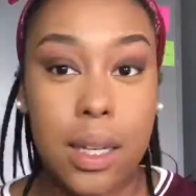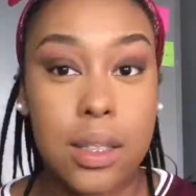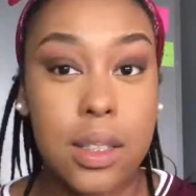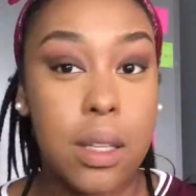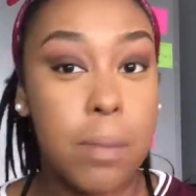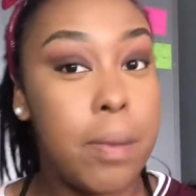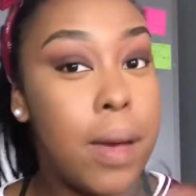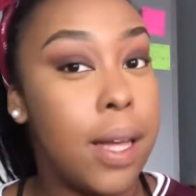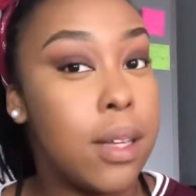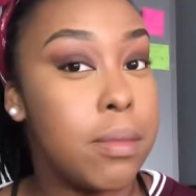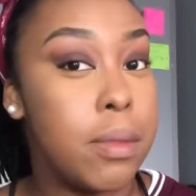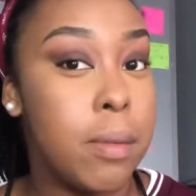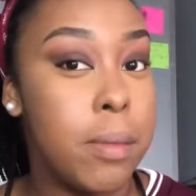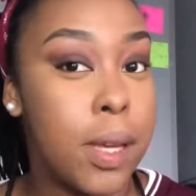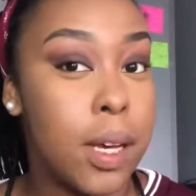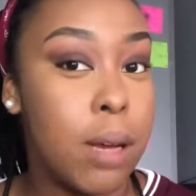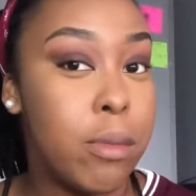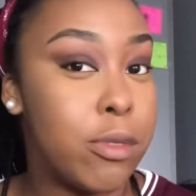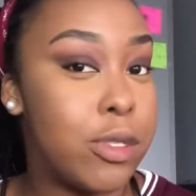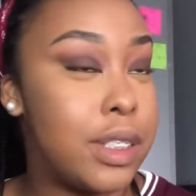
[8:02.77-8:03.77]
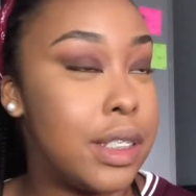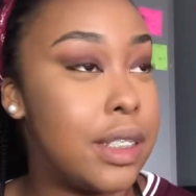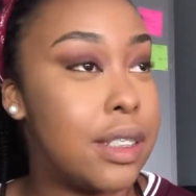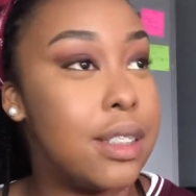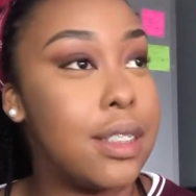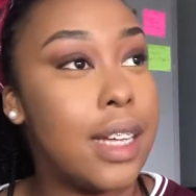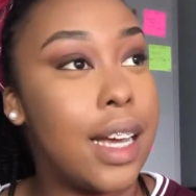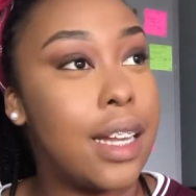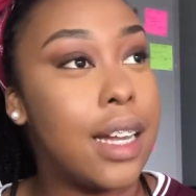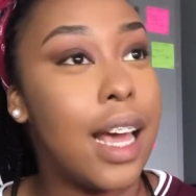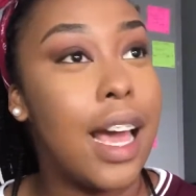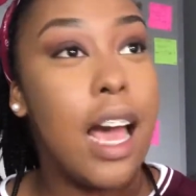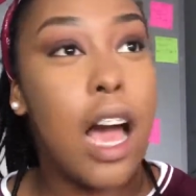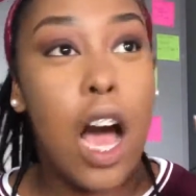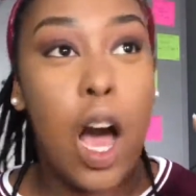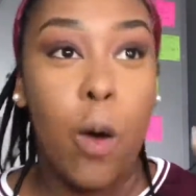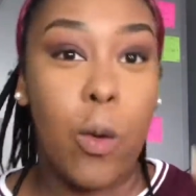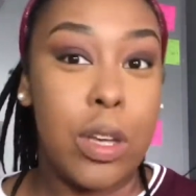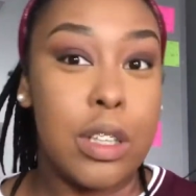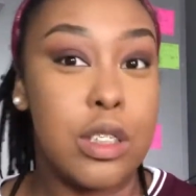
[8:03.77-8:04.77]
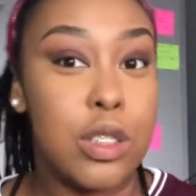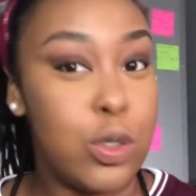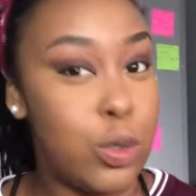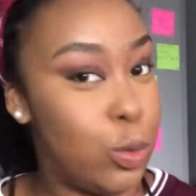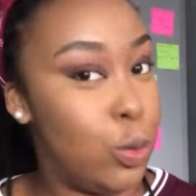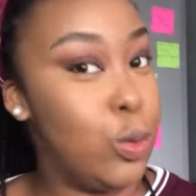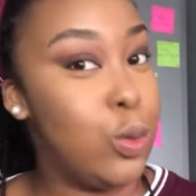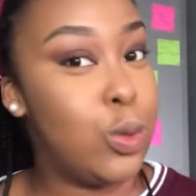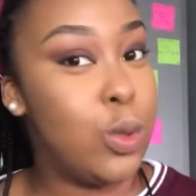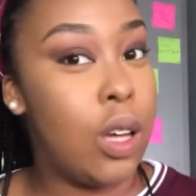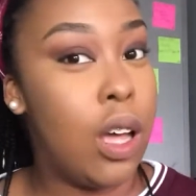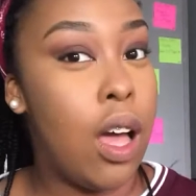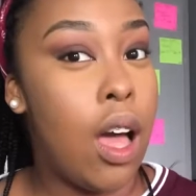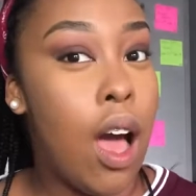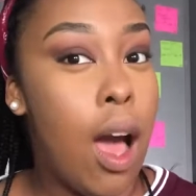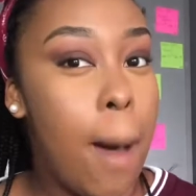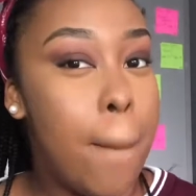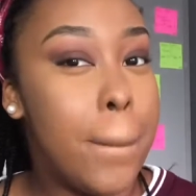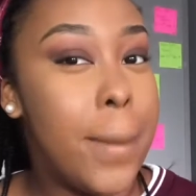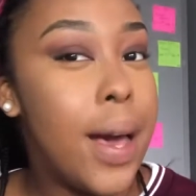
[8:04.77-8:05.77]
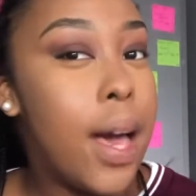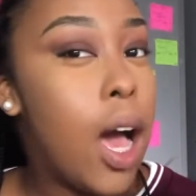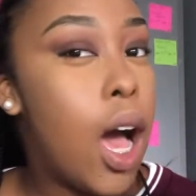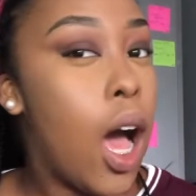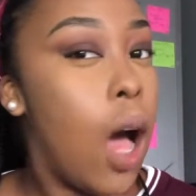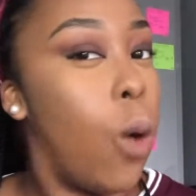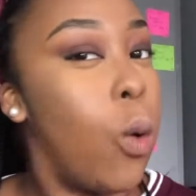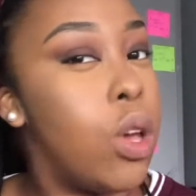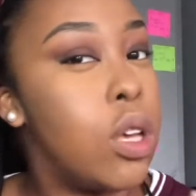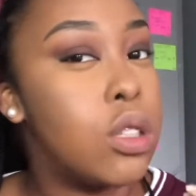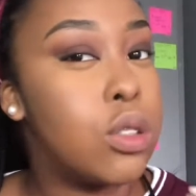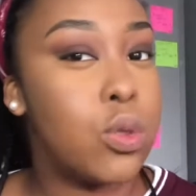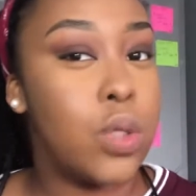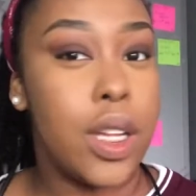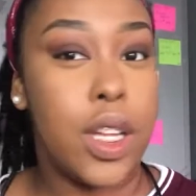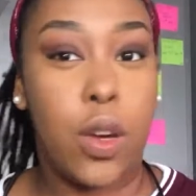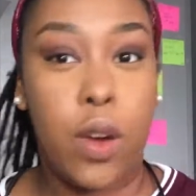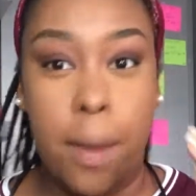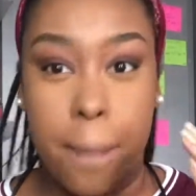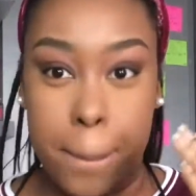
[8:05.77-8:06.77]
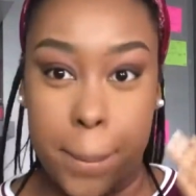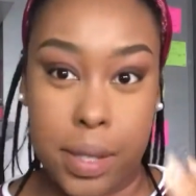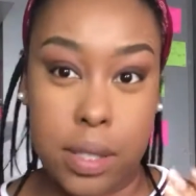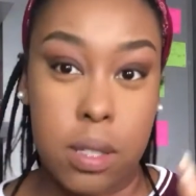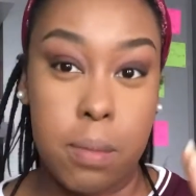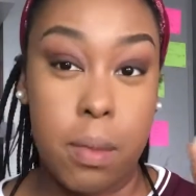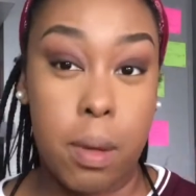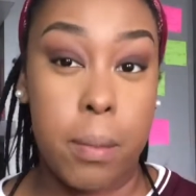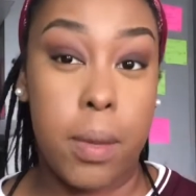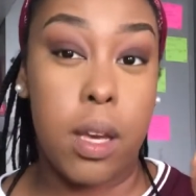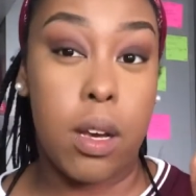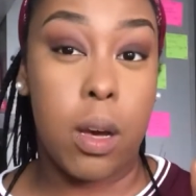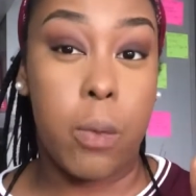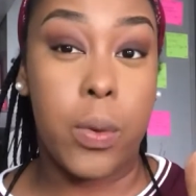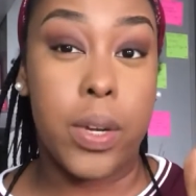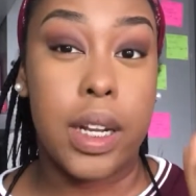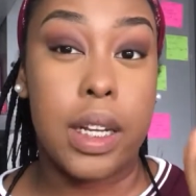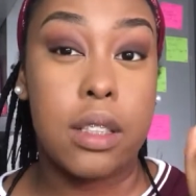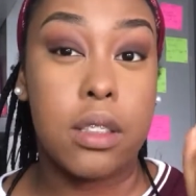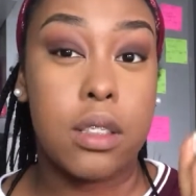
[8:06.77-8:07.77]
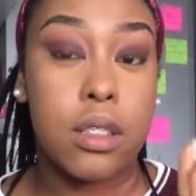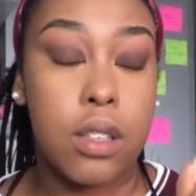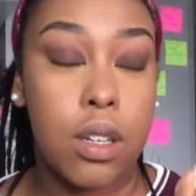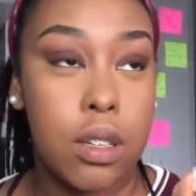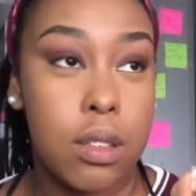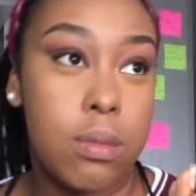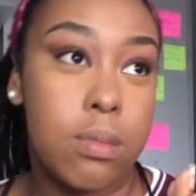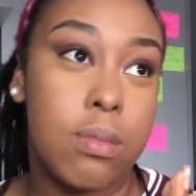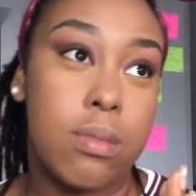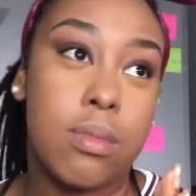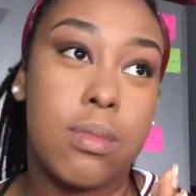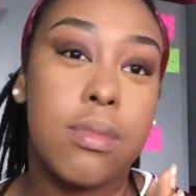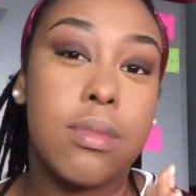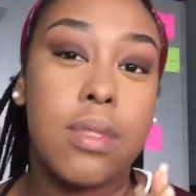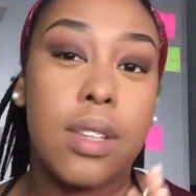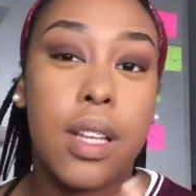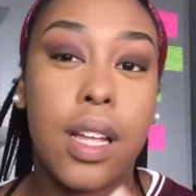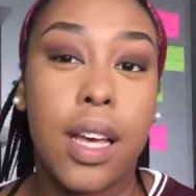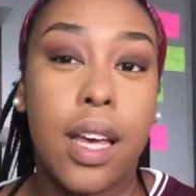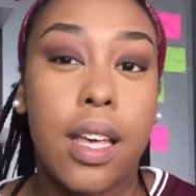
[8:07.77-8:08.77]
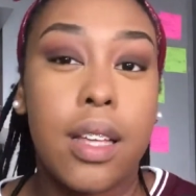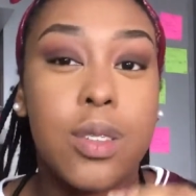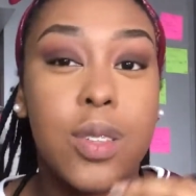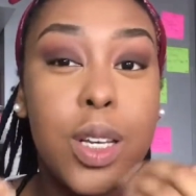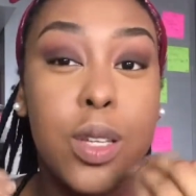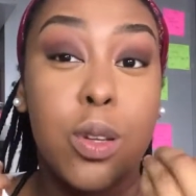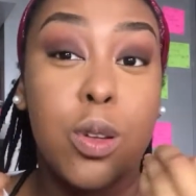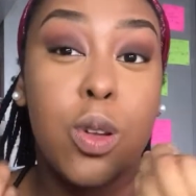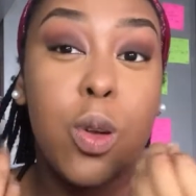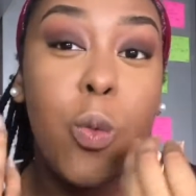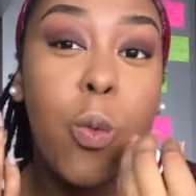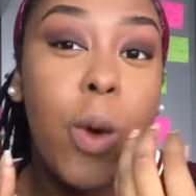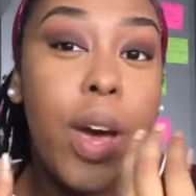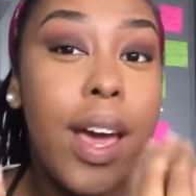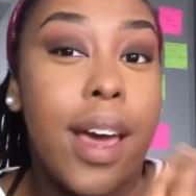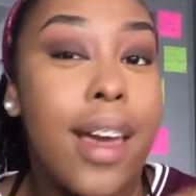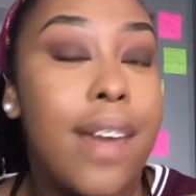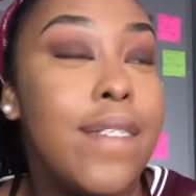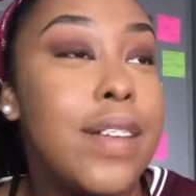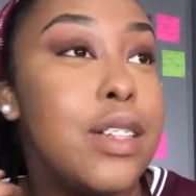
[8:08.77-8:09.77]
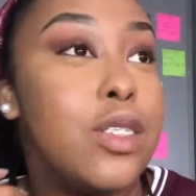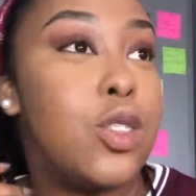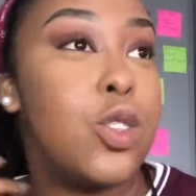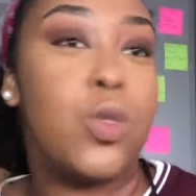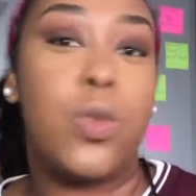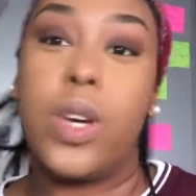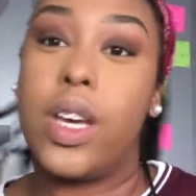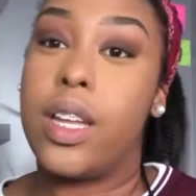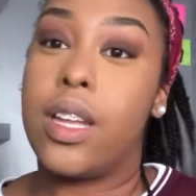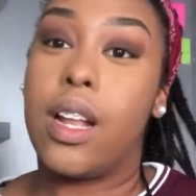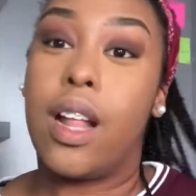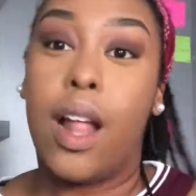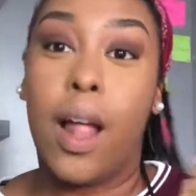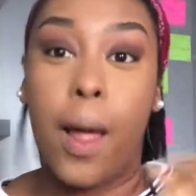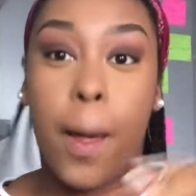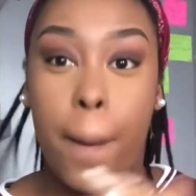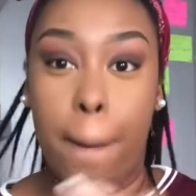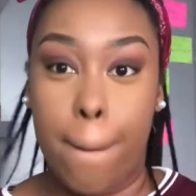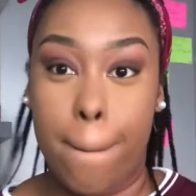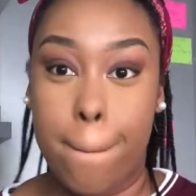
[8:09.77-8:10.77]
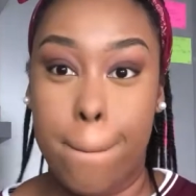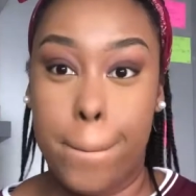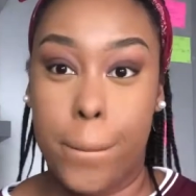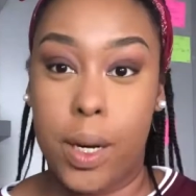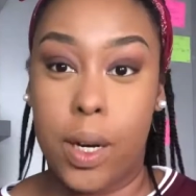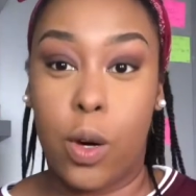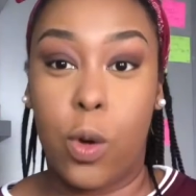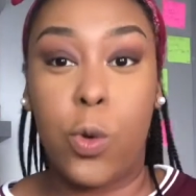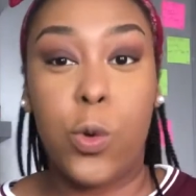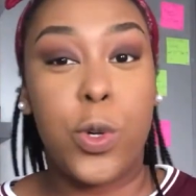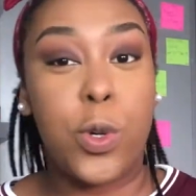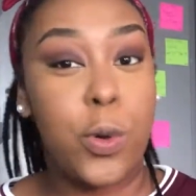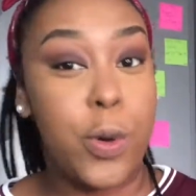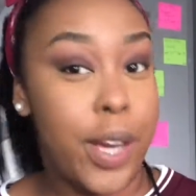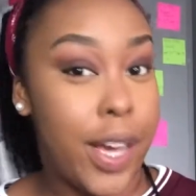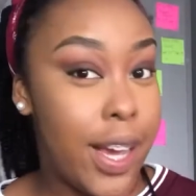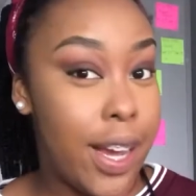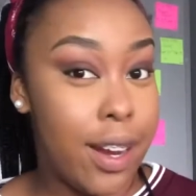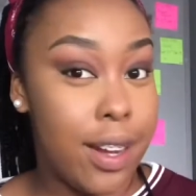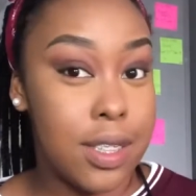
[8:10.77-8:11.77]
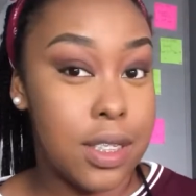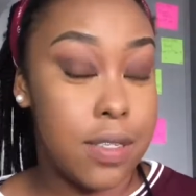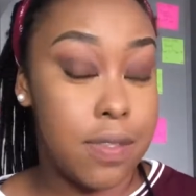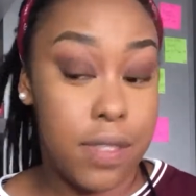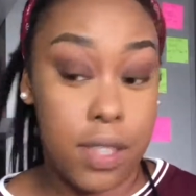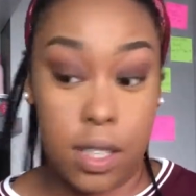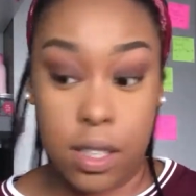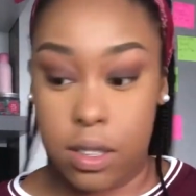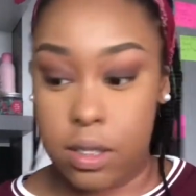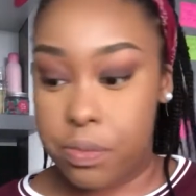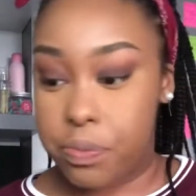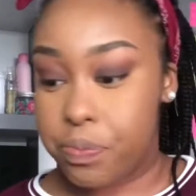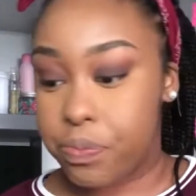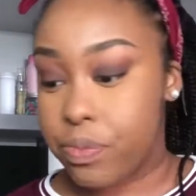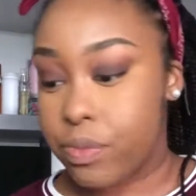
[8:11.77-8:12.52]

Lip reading: This is a part of my makeup routine that I always do, but I always know if I mess up my makeup when I'm done. Like, so I don't know why I even do it, but who don't hear this feel.